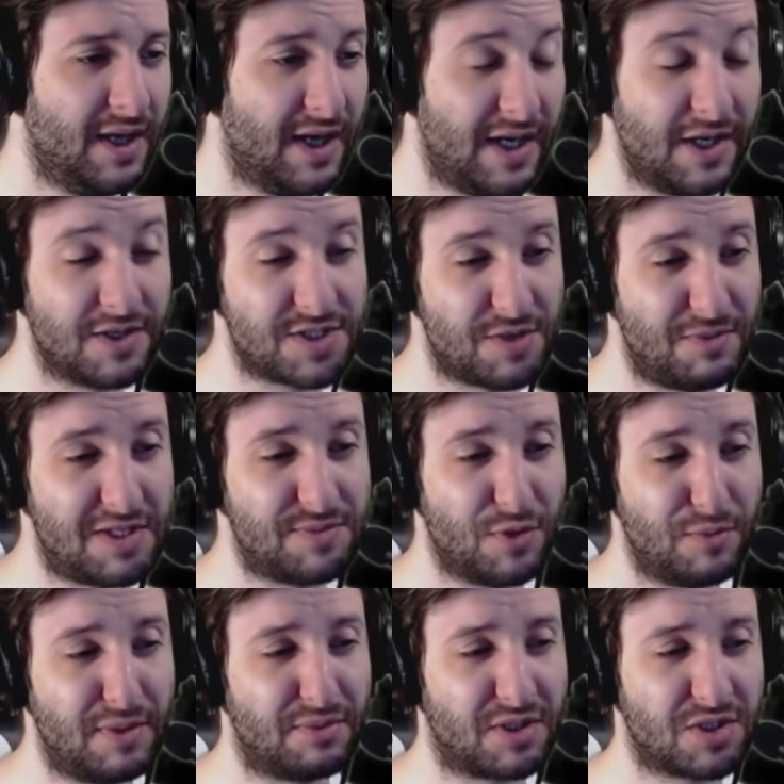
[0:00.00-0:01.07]
And it also means more
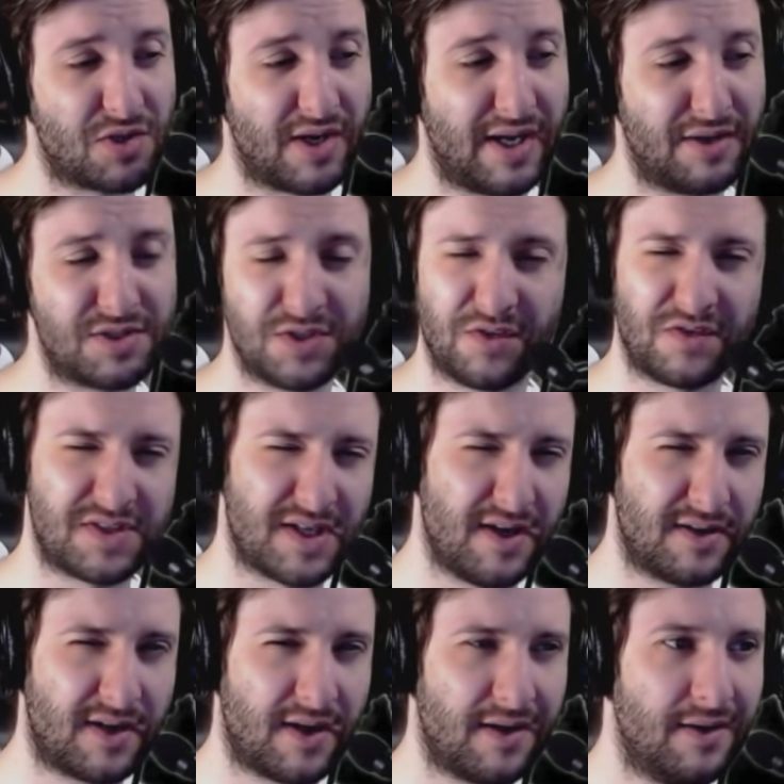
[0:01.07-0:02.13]
people can try out sort of
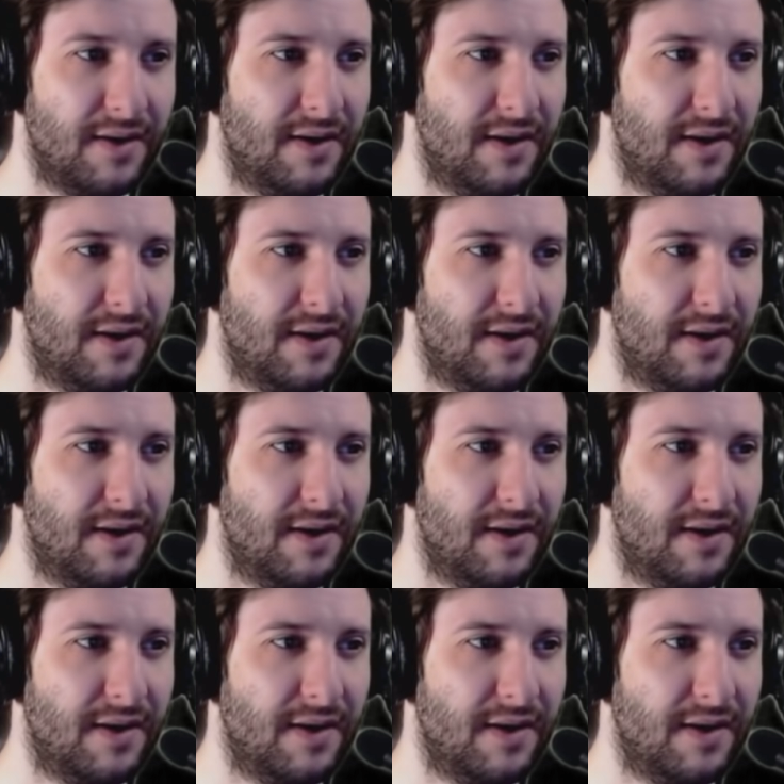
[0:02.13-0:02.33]
saga